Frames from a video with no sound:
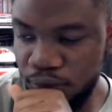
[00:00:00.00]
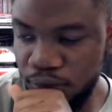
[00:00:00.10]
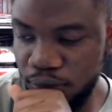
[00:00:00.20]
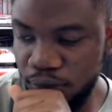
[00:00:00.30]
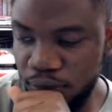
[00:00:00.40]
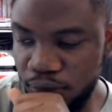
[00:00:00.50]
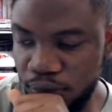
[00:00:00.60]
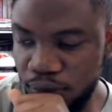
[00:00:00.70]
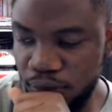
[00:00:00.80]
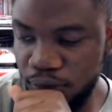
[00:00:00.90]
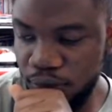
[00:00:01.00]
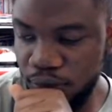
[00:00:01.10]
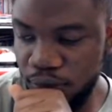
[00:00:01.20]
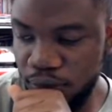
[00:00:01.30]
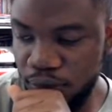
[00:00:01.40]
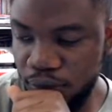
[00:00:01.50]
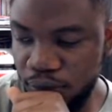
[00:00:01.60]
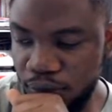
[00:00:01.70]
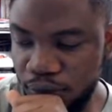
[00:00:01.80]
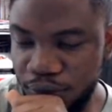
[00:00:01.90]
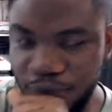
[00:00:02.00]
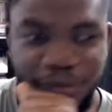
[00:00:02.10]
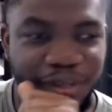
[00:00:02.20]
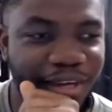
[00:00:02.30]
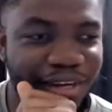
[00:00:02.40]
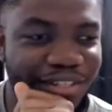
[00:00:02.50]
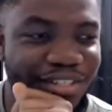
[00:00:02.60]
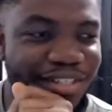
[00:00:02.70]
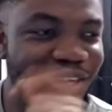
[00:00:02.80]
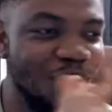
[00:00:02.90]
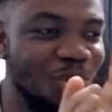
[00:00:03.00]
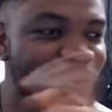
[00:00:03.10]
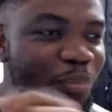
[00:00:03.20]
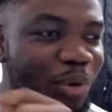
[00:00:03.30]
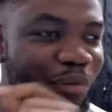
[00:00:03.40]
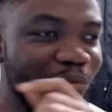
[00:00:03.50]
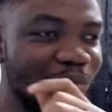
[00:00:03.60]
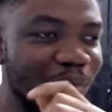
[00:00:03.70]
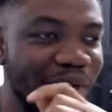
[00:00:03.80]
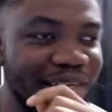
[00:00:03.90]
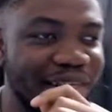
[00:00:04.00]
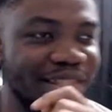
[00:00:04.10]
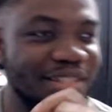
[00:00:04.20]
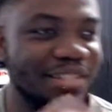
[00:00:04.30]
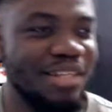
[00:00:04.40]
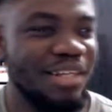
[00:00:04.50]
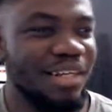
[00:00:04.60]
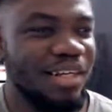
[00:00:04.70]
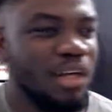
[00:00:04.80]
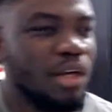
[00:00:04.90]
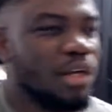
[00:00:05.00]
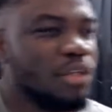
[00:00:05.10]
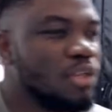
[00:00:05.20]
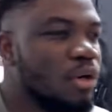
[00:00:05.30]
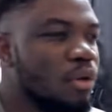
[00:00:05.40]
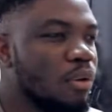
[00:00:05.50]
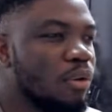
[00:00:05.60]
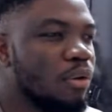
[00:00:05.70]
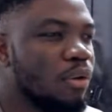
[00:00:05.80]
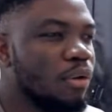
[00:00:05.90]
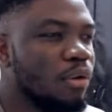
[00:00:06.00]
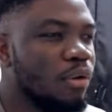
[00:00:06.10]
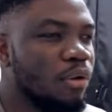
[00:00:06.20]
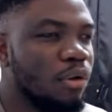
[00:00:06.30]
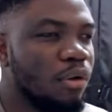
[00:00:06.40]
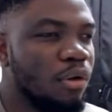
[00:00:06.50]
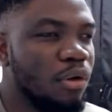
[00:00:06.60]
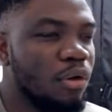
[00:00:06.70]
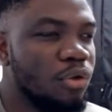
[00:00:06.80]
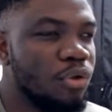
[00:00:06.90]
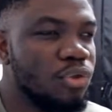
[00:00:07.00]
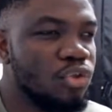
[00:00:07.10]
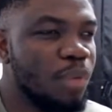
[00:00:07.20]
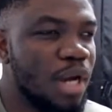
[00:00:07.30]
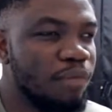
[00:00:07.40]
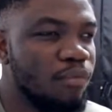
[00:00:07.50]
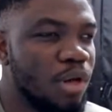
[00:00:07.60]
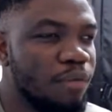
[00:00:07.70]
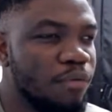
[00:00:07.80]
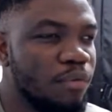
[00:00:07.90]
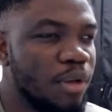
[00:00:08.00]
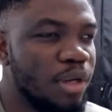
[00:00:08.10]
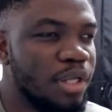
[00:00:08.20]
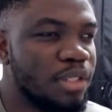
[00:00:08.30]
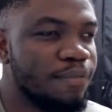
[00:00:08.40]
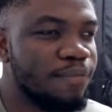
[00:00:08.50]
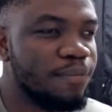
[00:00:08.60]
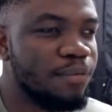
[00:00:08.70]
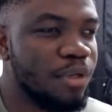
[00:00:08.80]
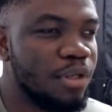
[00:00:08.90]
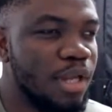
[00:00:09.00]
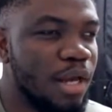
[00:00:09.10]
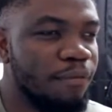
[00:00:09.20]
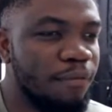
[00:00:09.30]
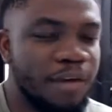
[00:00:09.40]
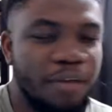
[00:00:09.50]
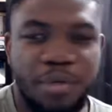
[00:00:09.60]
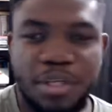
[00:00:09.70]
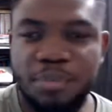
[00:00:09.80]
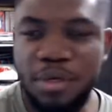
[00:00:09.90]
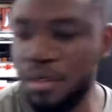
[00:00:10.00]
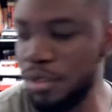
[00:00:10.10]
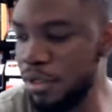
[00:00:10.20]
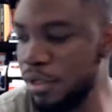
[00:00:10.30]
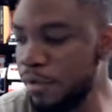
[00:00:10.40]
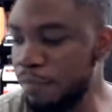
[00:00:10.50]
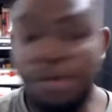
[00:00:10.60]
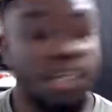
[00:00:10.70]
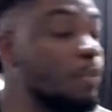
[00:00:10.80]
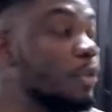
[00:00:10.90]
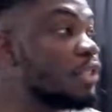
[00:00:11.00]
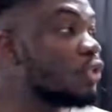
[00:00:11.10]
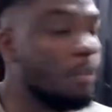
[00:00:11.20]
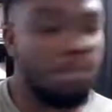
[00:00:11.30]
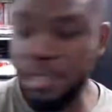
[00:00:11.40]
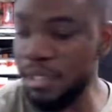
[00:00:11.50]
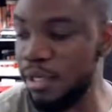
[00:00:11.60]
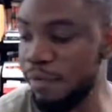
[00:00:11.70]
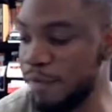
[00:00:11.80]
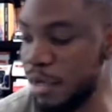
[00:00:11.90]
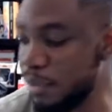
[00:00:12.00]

that's not you. That's Ad. Yeah, this is like a loop of madness. So on YouTube, I have one viewer. It's showing live for 5 minutes, but Facebook is completely fine.